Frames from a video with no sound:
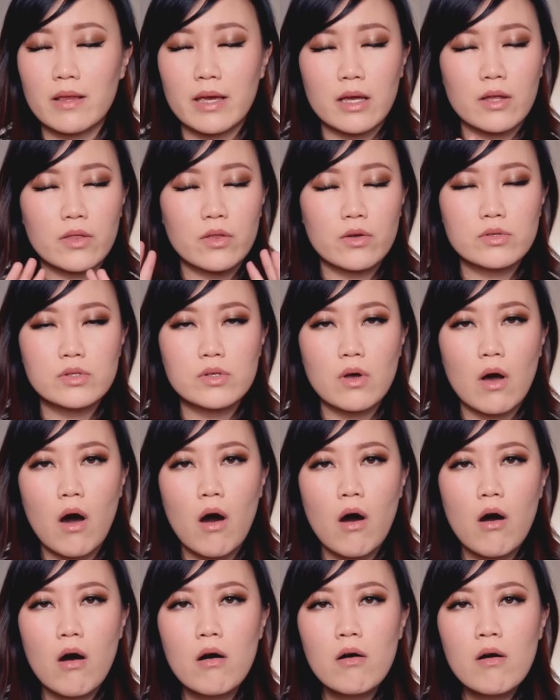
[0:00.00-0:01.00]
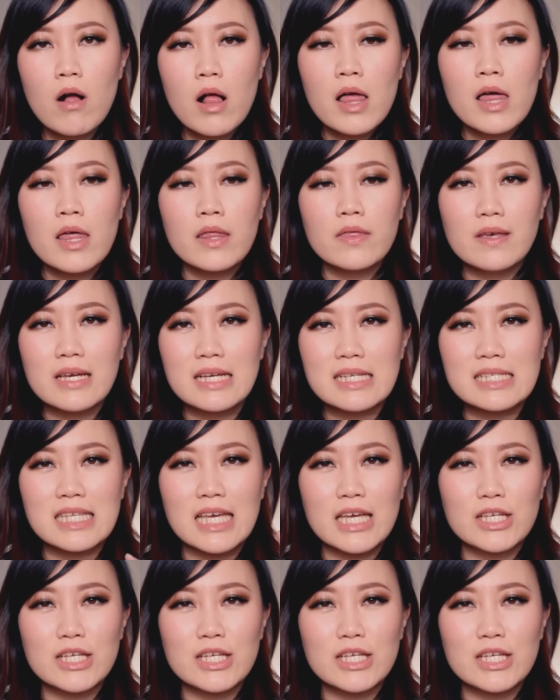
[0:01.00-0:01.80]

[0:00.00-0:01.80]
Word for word: Like there's all these